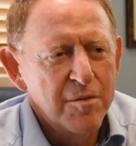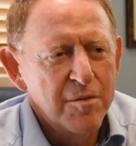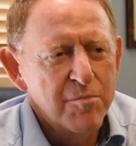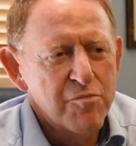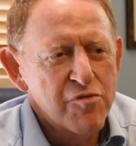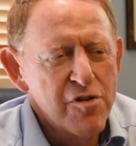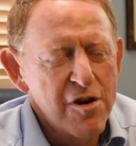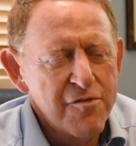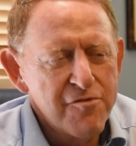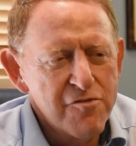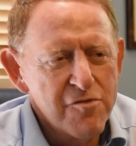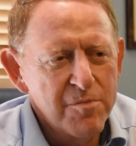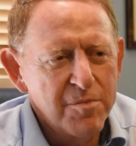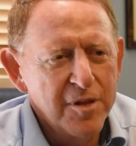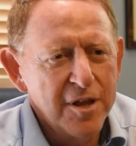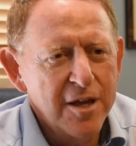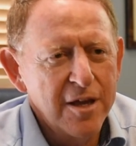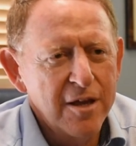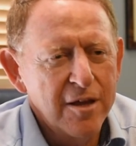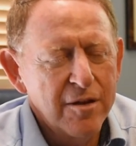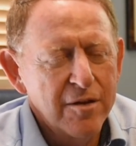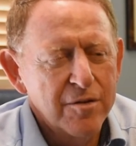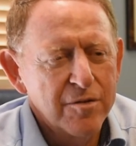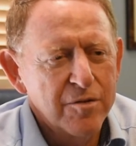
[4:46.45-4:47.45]

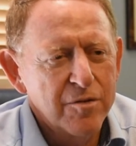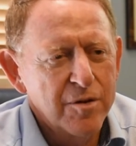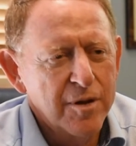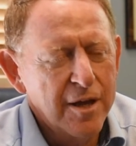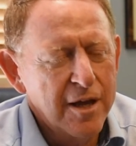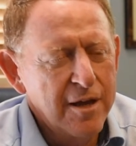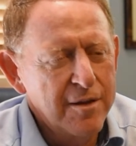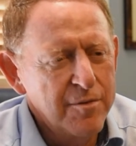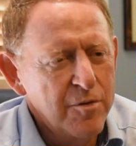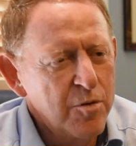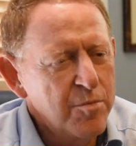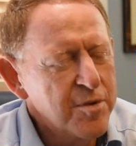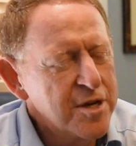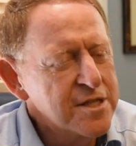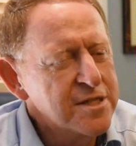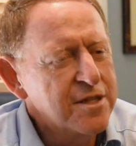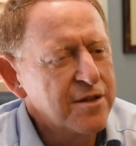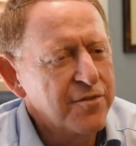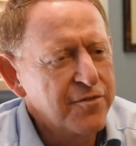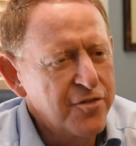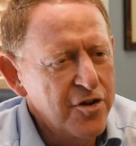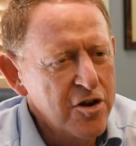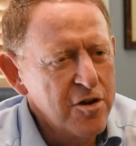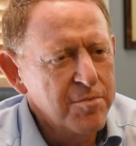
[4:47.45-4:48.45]
preferably, or almost
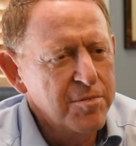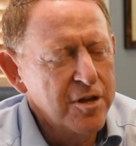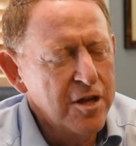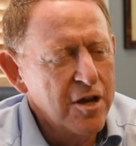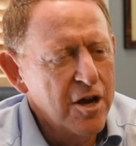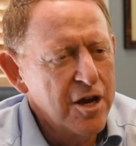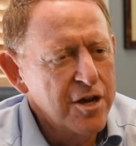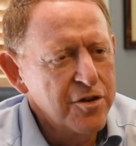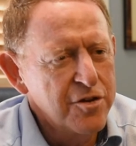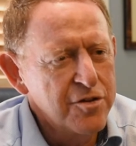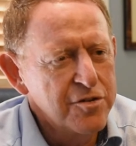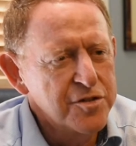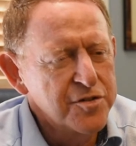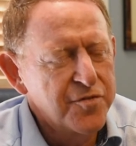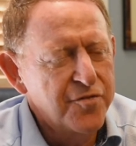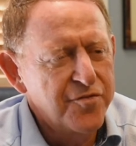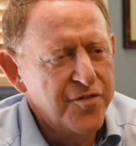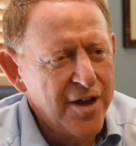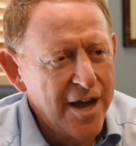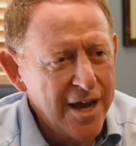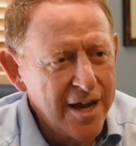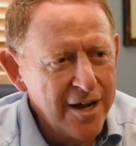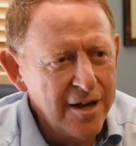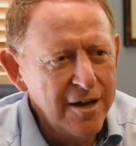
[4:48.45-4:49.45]
invariably, I use
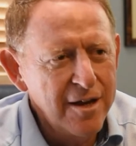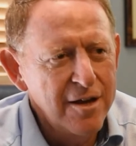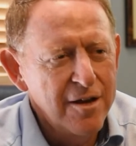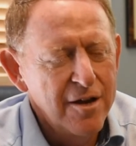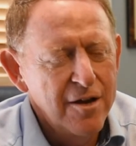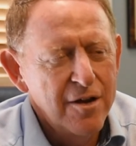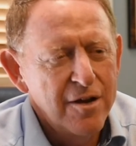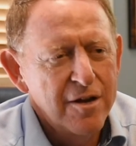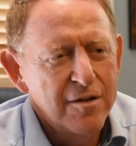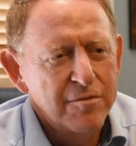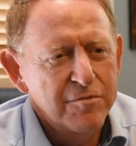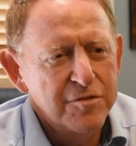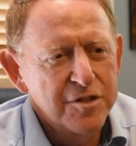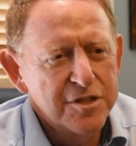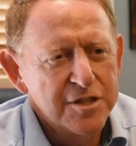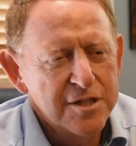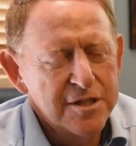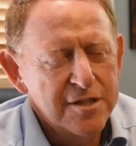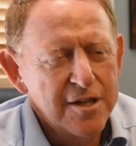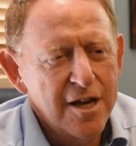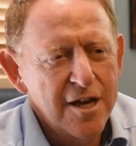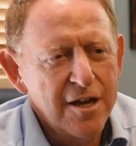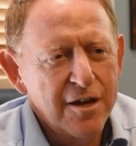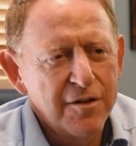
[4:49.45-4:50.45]
vein, which is
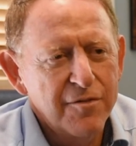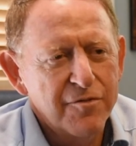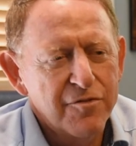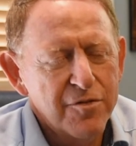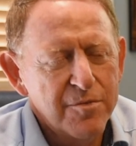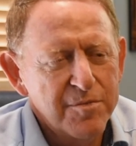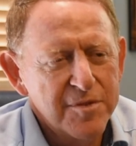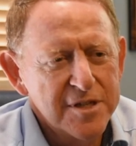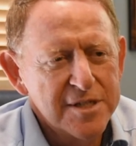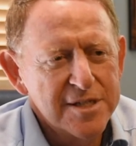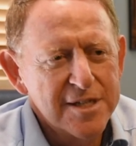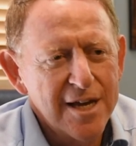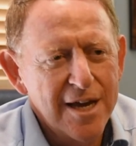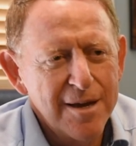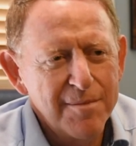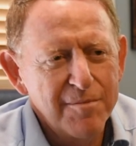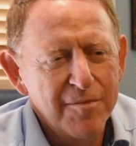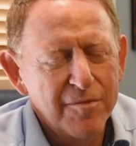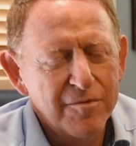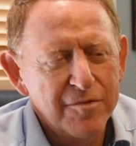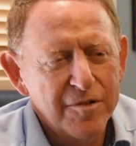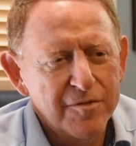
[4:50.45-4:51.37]
taken from the same